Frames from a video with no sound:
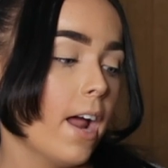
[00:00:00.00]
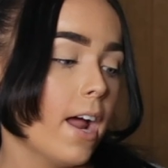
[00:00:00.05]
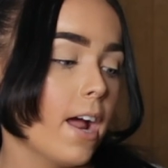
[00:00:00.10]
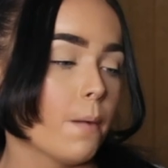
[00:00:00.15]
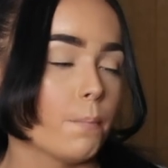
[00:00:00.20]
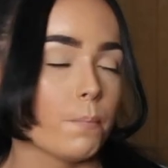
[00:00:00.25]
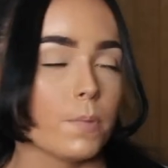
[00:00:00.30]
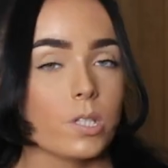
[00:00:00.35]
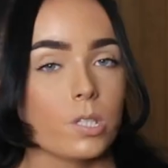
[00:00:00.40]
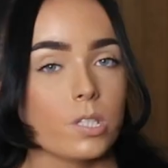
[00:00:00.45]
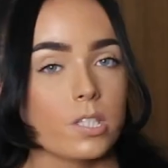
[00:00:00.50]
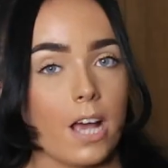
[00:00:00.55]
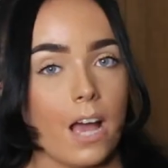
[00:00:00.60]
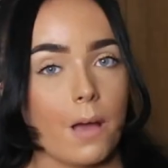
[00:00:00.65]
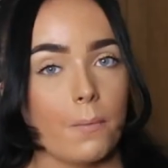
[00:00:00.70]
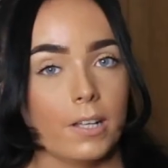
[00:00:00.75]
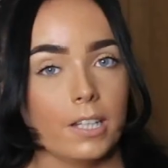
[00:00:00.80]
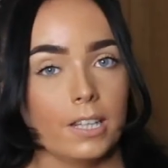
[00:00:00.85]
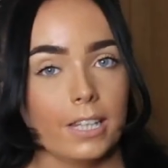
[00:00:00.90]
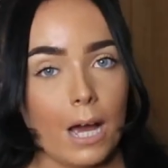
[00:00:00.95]

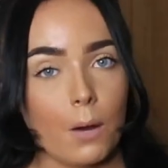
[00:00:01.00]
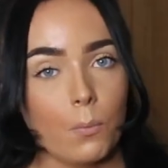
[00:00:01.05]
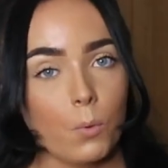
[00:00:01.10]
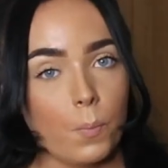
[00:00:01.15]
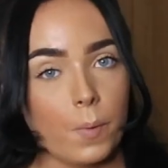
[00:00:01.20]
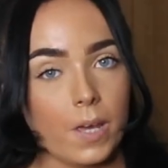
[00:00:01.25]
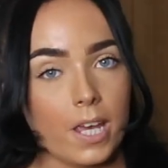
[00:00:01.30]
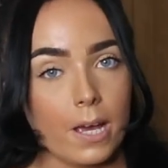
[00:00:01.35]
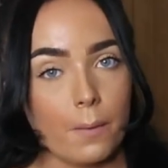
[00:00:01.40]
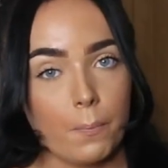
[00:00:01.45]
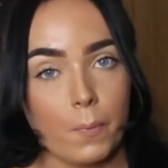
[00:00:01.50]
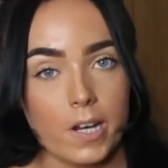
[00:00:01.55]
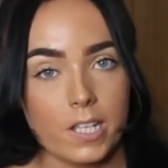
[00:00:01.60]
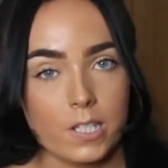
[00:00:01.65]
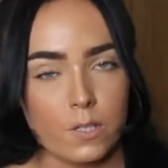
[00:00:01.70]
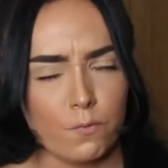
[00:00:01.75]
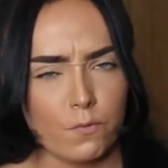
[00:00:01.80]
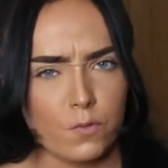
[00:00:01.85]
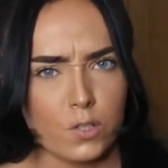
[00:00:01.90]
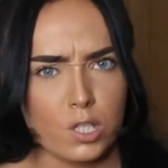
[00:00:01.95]
So that will be a
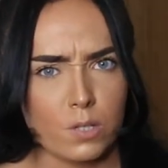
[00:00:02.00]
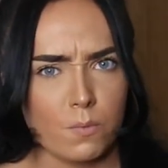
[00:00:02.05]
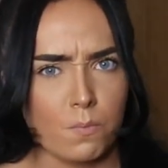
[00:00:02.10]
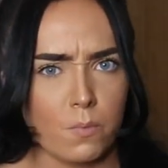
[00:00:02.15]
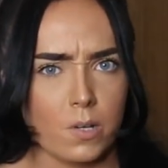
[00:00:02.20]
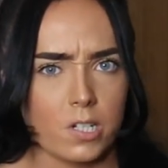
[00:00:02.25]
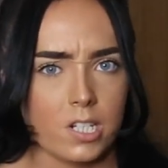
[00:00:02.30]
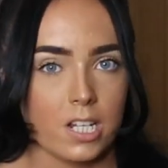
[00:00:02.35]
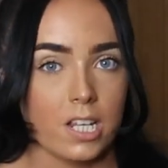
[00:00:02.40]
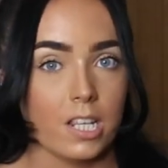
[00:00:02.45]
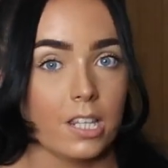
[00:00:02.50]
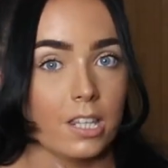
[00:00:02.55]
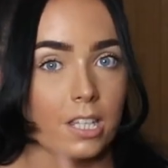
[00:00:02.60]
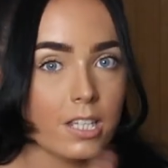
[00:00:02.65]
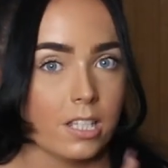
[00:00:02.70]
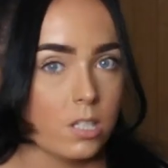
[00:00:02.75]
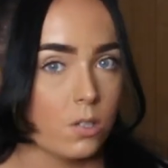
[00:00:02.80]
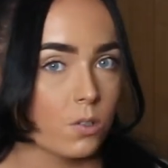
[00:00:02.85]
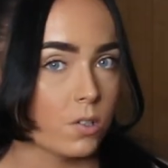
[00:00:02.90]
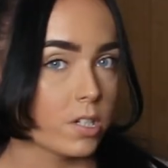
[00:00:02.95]
present for somebody this